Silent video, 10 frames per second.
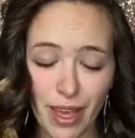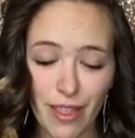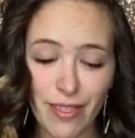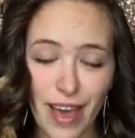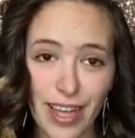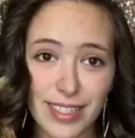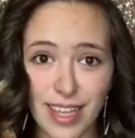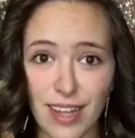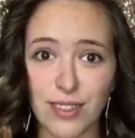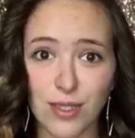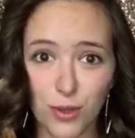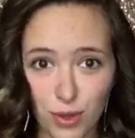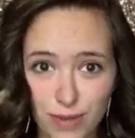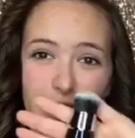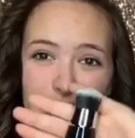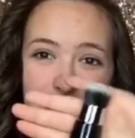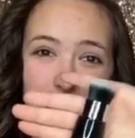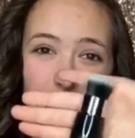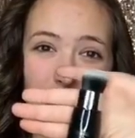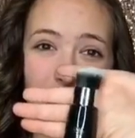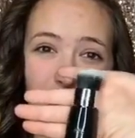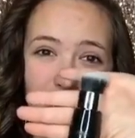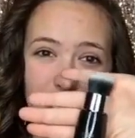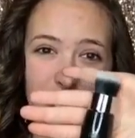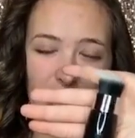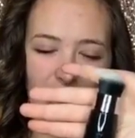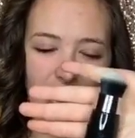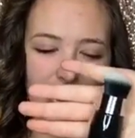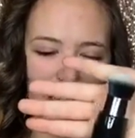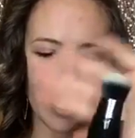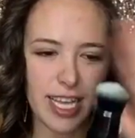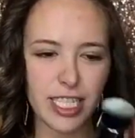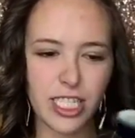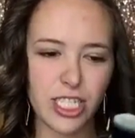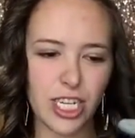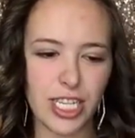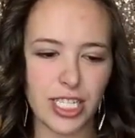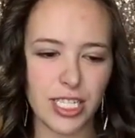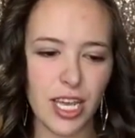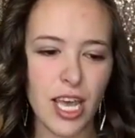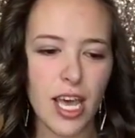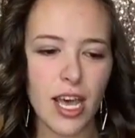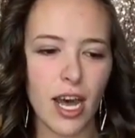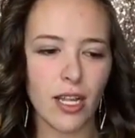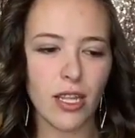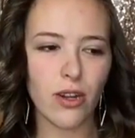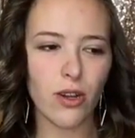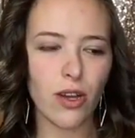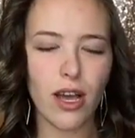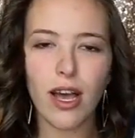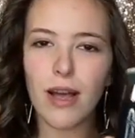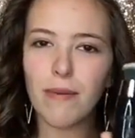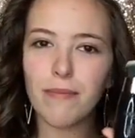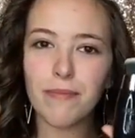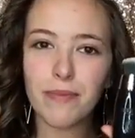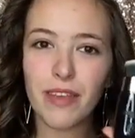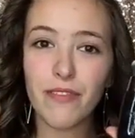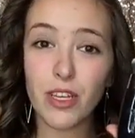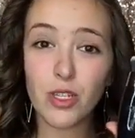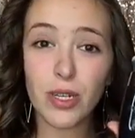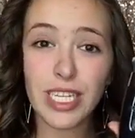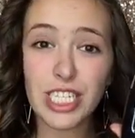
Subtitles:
That sounds cool. This is what it looks like. It's just a little, it feels really